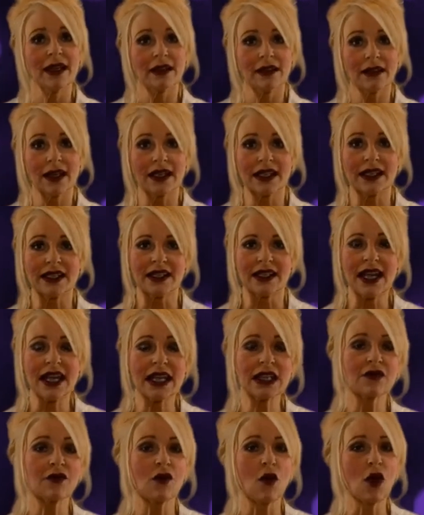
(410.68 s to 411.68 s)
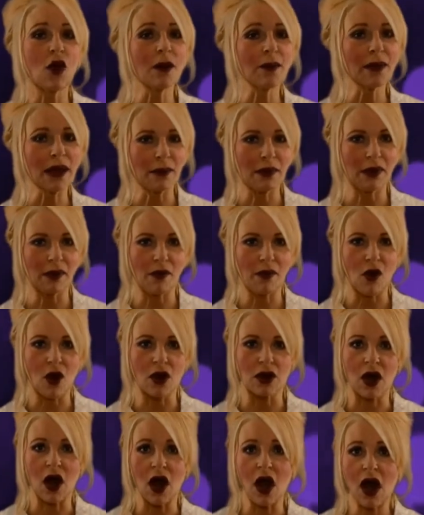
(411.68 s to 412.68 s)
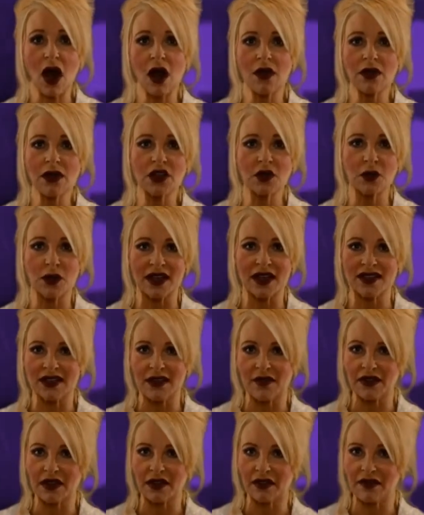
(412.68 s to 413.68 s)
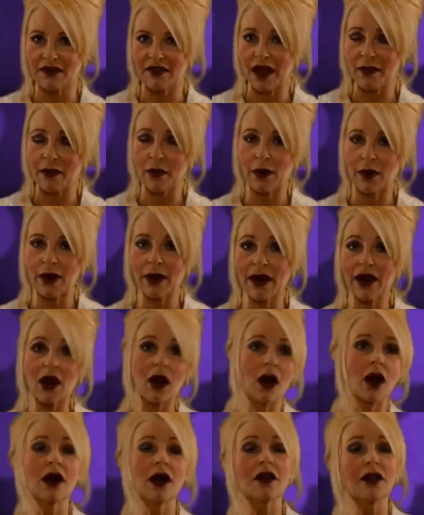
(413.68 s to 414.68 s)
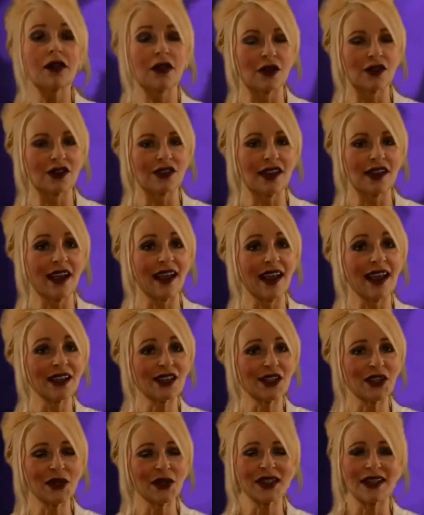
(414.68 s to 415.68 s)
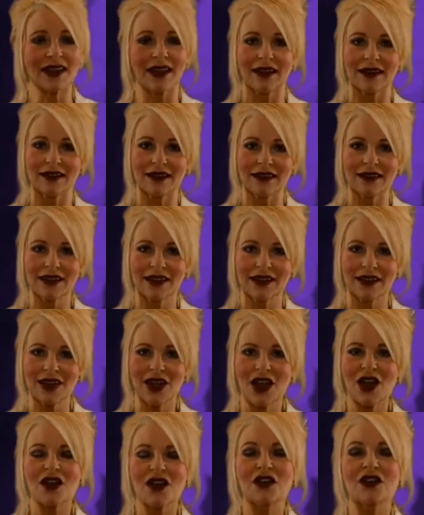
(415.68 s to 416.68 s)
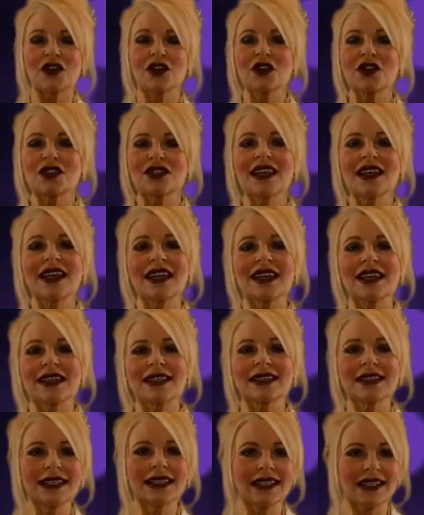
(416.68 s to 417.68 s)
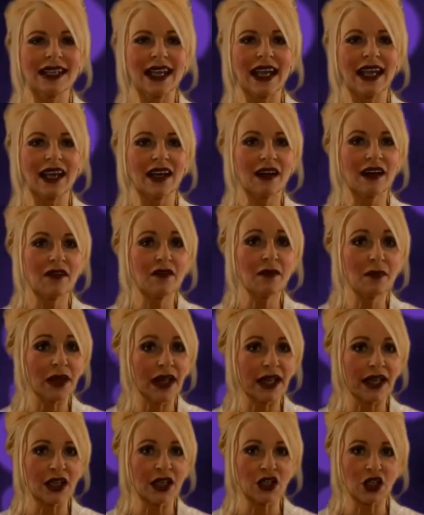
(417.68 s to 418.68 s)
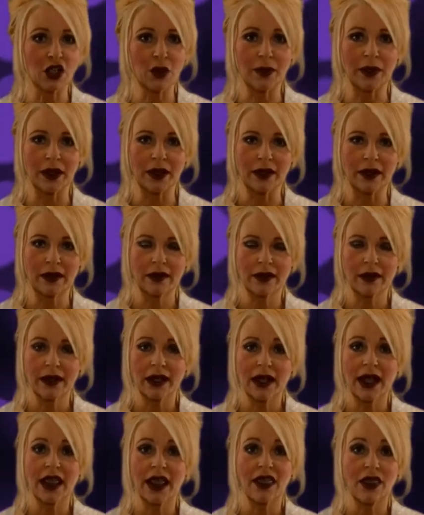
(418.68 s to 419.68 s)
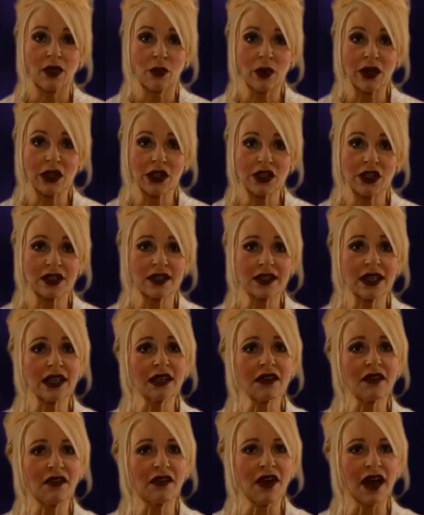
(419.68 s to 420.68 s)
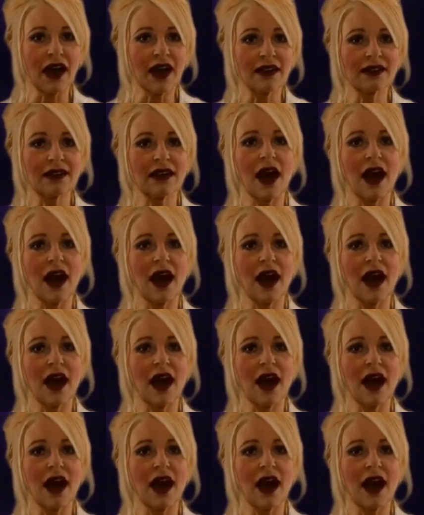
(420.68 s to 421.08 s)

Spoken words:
Lucky days for people born on the 27th of February are Thursday and Tuesday. Thursday is the day of planet Jupiter, which signifies